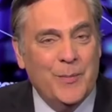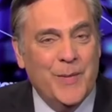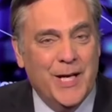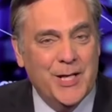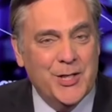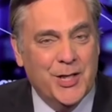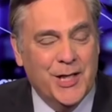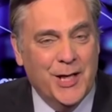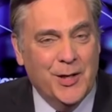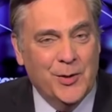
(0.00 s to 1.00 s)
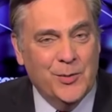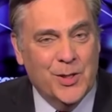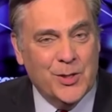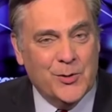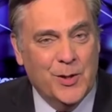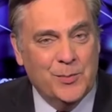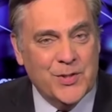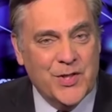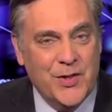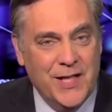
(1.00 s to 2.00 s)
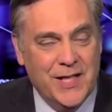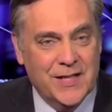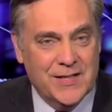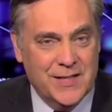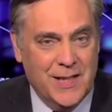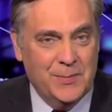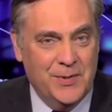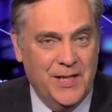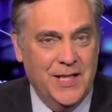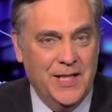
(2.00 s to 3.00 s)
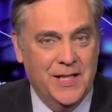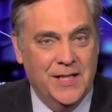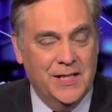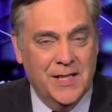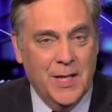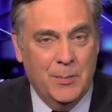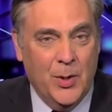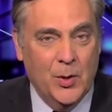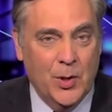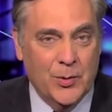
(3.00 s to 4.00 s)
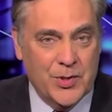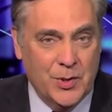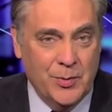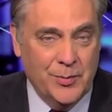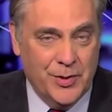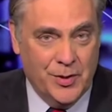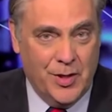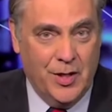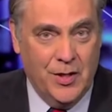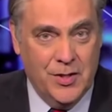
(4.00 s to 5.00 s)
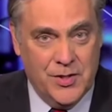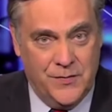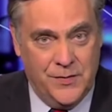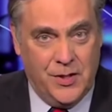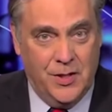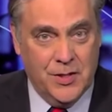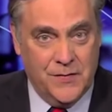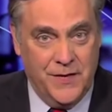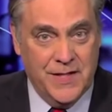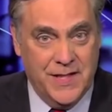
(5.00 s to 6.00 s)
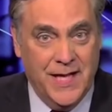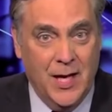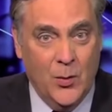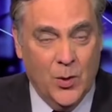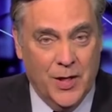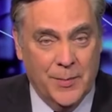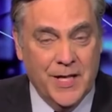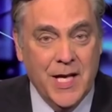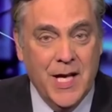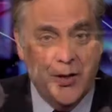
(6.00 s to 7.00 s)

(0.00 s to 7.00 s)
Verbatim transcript: only imagine what Trump was thinking. This is like playing poker with someone with their cards facing outward. I mean,